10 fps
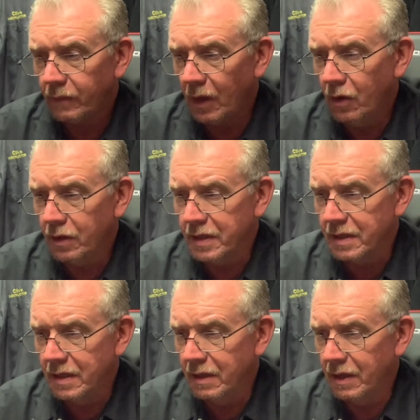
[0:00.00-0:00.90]
all these
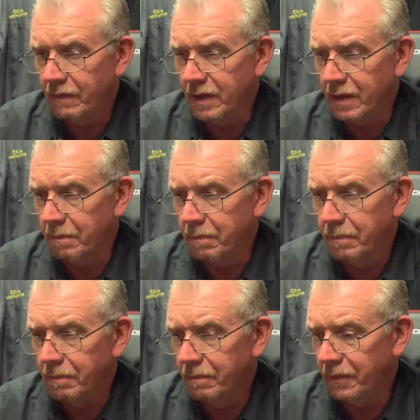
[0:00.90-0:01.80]
lovely
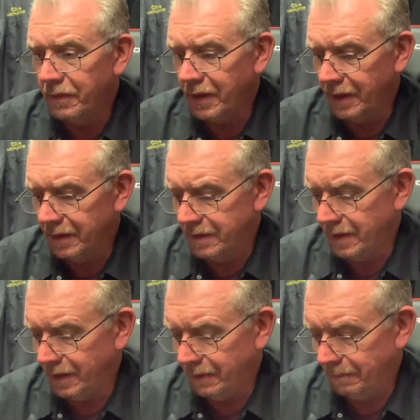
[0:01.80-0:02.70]
things
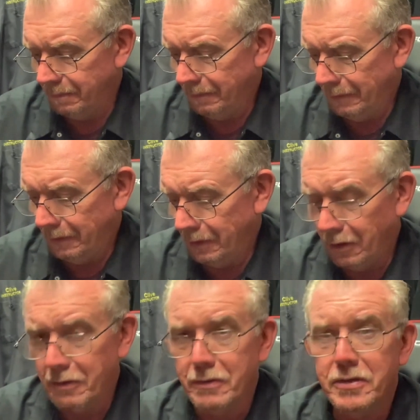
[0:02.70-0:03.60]
like
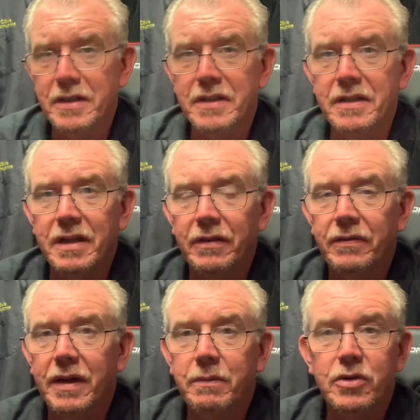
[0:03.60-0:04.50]
cockroaches and stuff,
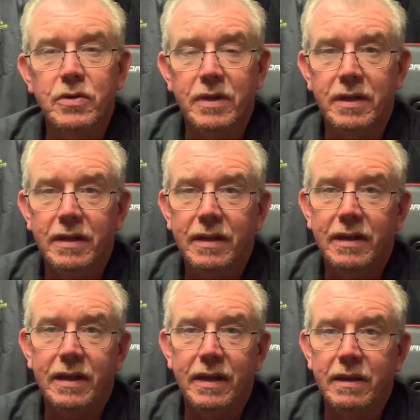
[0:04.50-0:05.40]
I'm sure,
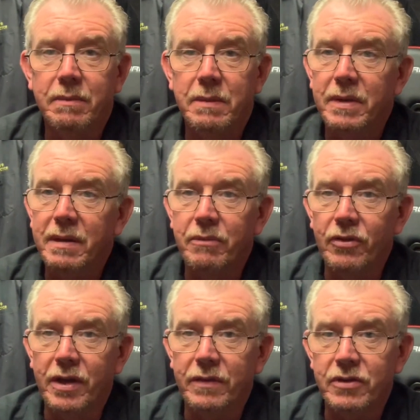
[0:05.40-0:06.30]
and I can be big and
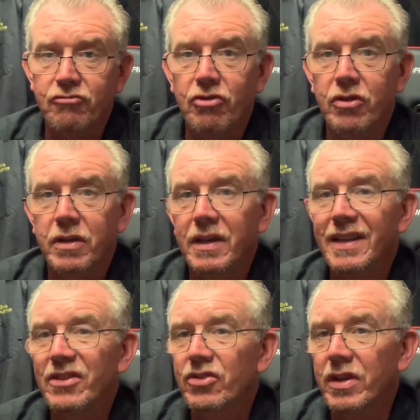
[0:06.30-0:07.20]
brave and strong
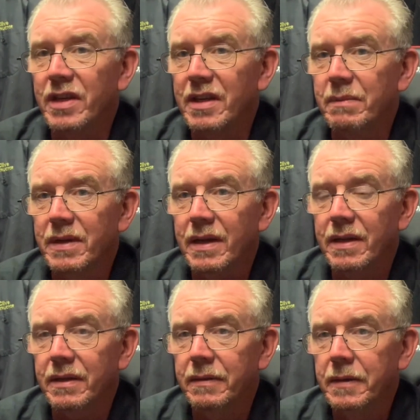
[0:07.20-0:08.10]
and try and eat a banana.